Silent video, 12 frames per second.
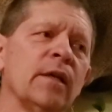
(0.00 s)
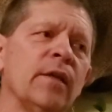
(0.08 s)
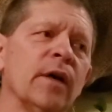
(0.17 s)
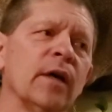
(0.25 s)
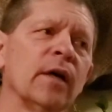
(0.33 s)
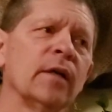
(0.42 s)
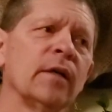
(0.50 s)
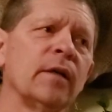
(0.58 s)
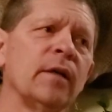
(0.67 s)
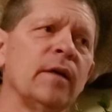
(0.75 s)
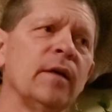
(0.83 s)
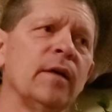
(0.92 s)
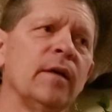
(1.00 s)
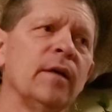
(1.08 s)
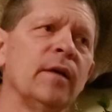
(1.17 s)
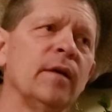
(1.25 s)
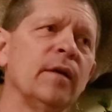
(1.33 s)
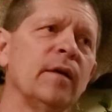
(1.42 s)
When
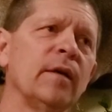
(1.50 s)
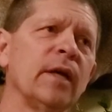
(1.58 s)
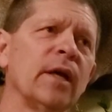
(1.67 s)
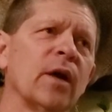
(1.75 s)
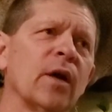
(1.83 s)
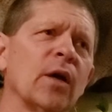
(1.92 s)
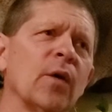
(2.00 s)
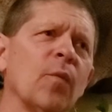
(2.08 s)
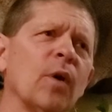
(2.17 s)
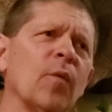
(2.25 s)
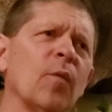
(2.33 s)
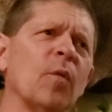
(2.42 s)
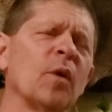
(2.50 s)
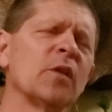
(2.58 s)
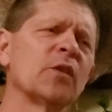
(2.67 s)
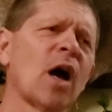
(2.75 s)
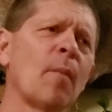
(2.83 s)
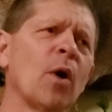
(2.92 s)
we
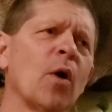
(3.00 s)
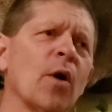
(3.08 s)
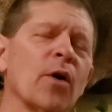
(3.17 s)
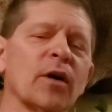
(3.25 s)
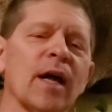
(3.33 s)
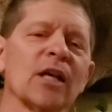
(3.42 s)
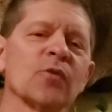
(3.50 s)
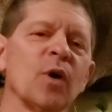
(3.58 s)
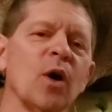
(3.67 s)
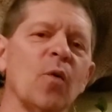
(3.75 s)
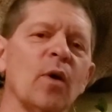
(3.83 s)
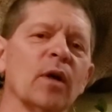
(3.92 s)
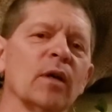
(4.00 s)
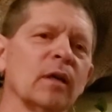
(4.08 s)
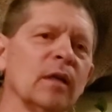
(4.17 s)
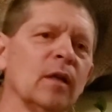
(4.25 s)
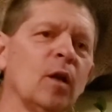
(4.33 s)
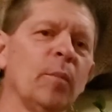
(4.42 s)
shot bow hunter class, we all wanted a
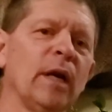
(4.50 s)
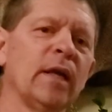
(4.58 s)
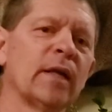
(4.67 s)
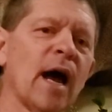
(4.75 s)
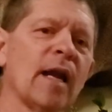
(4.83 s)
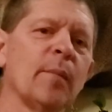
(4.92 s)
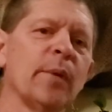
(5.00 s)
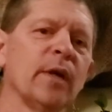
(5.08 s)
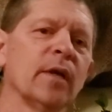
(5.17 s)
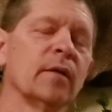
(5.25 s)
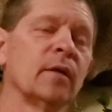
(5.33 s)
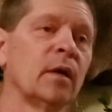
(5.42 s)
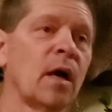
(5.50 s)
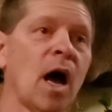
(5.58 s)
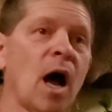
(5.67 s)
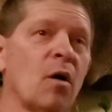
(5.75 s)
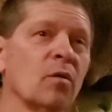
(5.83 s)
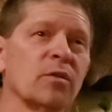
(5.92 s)
little bitty tiny pin.
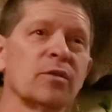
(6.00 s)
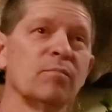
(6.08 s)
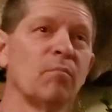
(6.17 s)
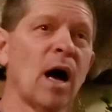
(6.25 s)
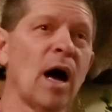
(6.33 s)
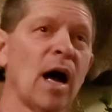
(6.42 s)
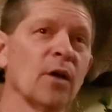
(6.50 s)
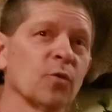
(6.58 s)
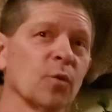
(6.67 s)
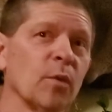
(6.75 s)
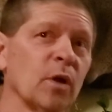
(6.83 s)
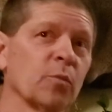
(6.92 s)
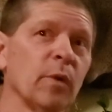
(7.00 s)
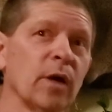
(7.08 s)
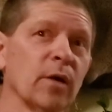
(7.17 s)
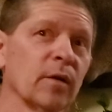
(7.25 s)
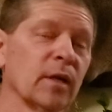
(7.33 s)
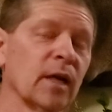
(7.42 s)
My eyes were much
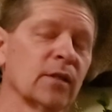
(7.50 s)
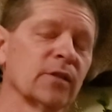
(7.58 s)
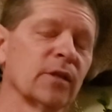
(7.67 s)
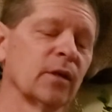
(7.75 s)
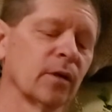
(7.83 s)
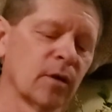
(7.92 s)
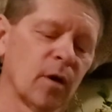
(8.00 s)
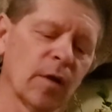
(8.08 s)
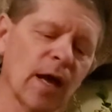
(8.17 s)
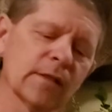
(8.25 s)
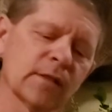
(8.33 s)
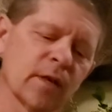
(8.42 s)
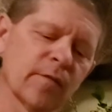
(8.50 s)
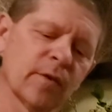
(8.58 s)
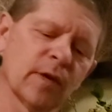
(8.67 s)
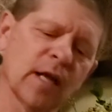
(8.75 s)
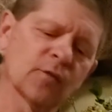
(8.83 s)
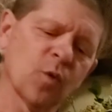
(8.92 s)
better than I was younger and all that stuff, and
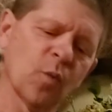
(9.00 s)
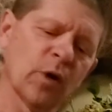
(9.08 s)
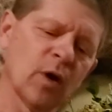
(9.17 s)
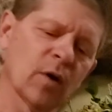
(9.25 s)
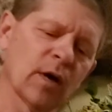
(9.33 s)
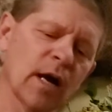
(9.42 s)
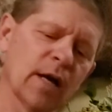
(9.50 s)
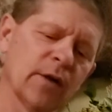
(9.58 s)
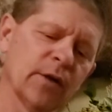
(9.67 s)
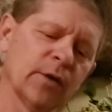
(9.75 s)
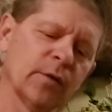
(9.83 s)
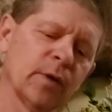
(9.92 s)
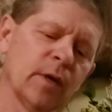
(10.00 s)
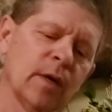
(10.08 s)
that's what we all kind of do.